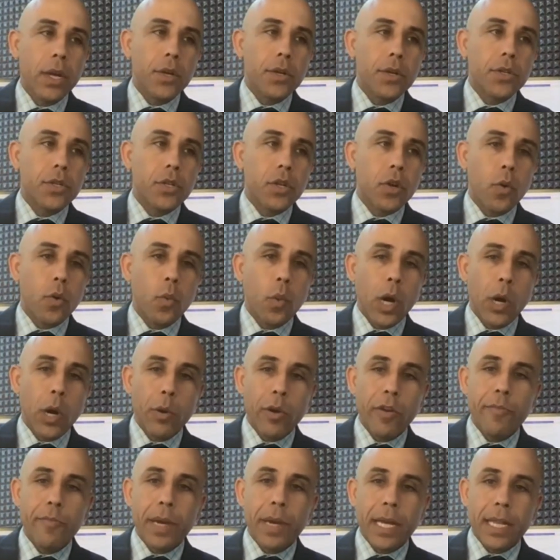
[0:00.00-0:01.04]
So where
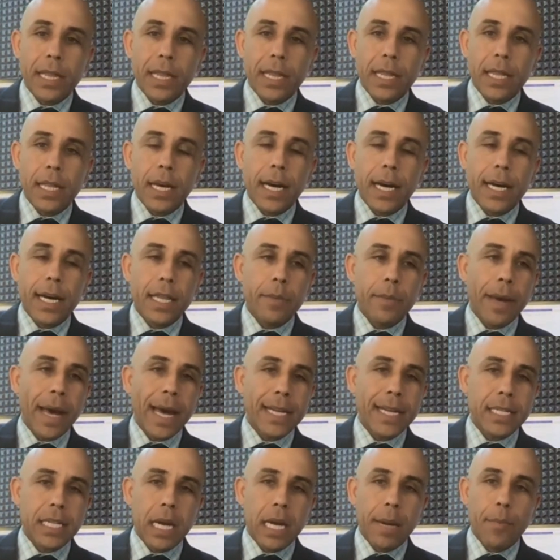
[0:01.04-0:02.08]
we've been the
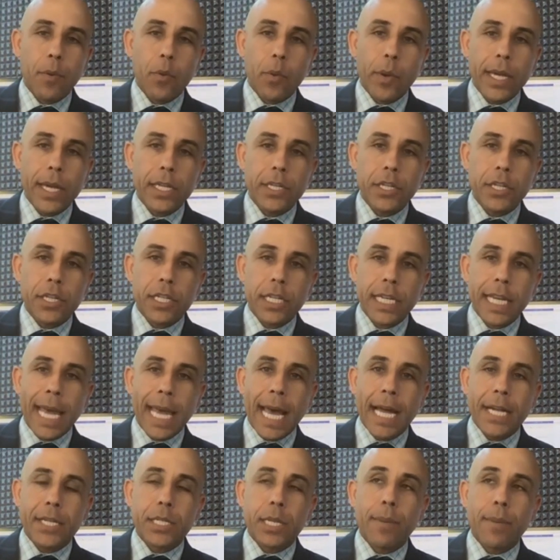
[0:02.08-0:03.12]
past couple weeks, just to
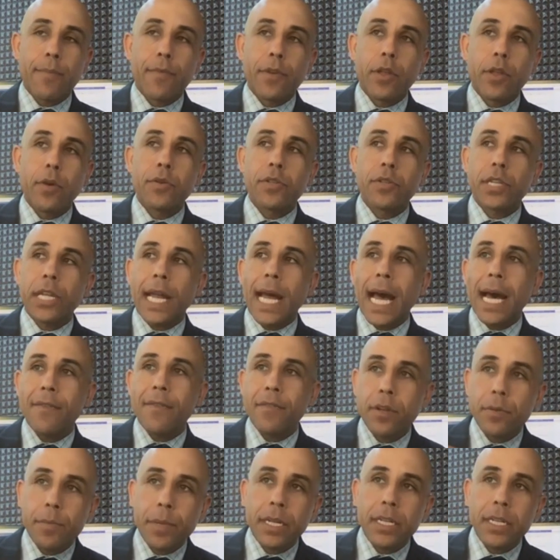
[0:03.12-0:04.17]
catch up for those that
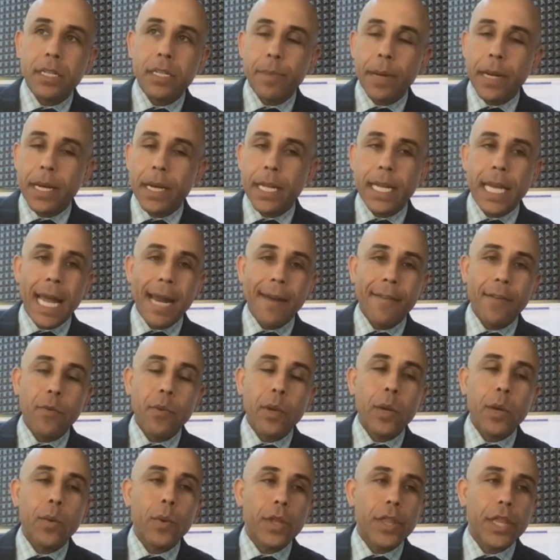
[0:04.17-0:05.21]
haven't been spending every
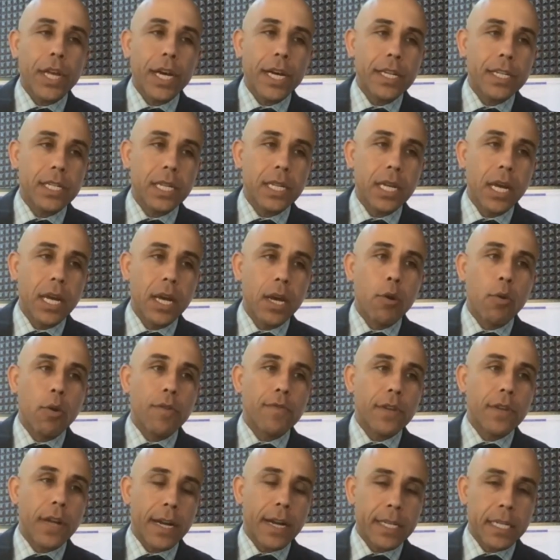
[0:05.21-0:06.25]
week with us,
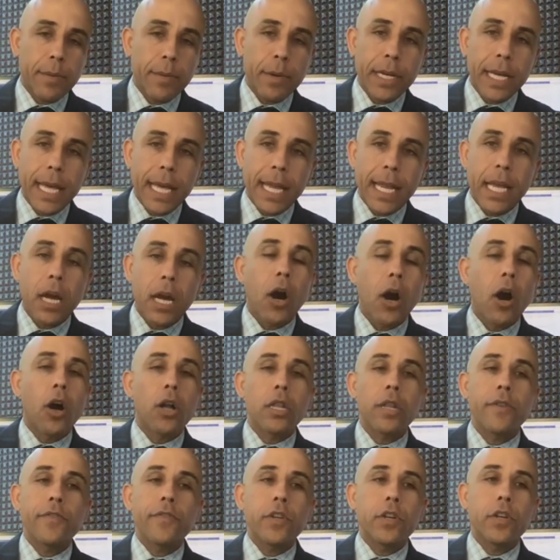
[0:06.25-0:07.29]
we've talked about getting
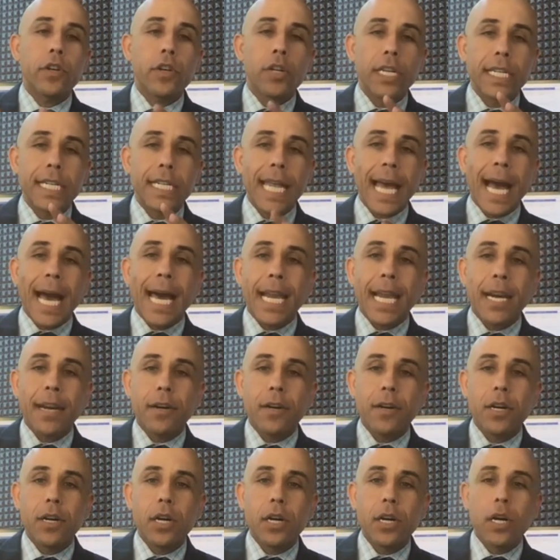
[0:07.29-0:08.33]
all of your data,
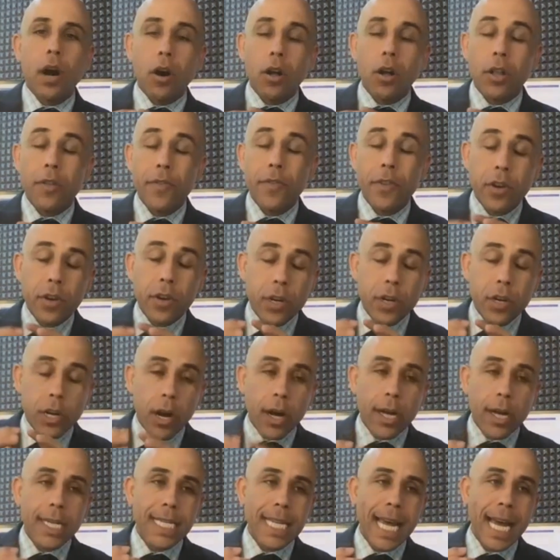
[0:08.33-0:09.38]
all of your
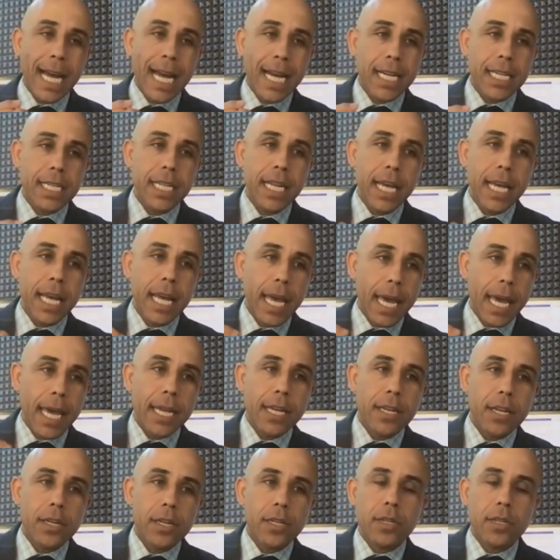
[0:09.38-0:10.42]
contacts
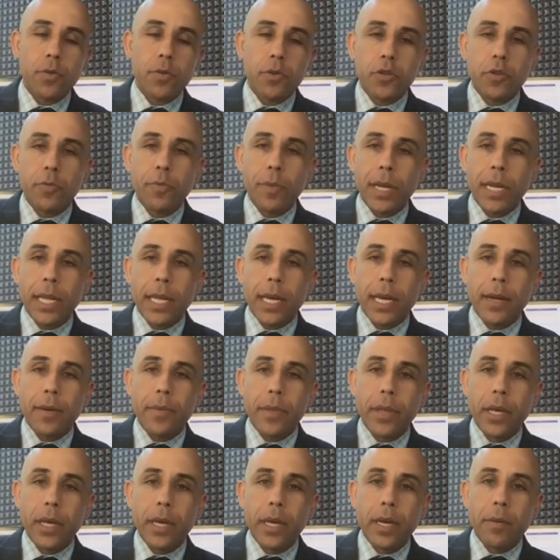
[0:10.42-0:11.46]
into social media
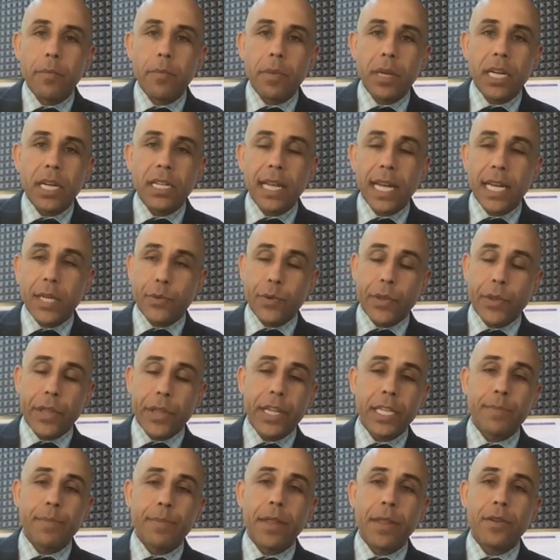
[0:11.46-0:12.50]
because that's where they
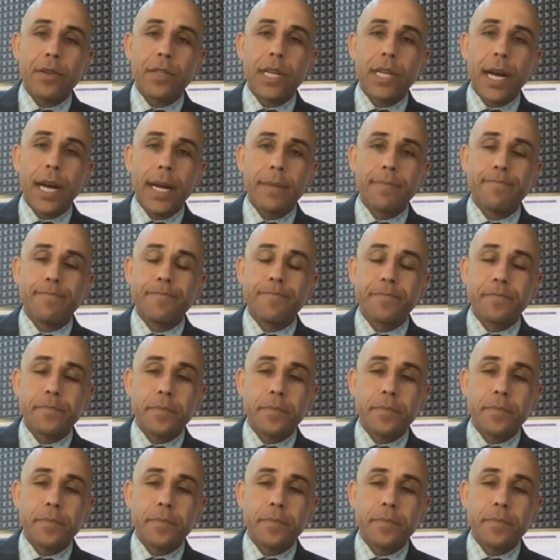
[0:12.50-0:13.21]
spend their time,